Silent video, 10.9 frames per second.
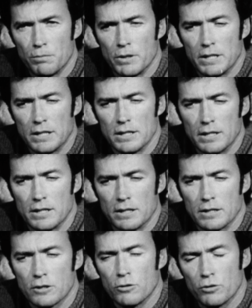But in
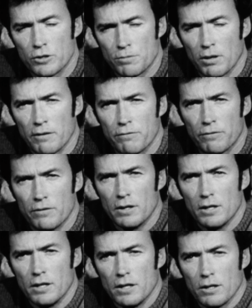Coogan's Bluff,
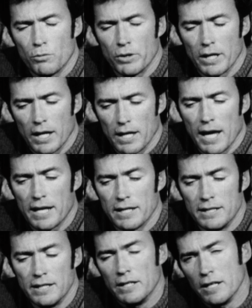we had added
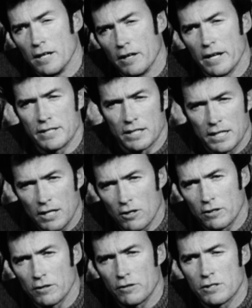it in there as a
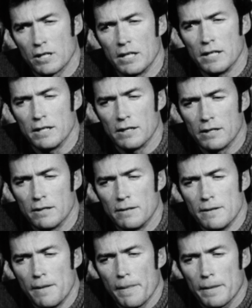character study
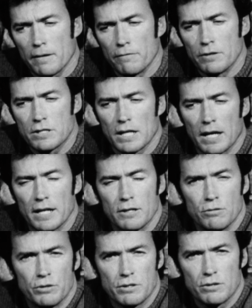of this guy who
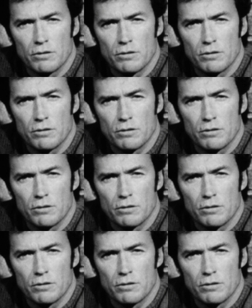was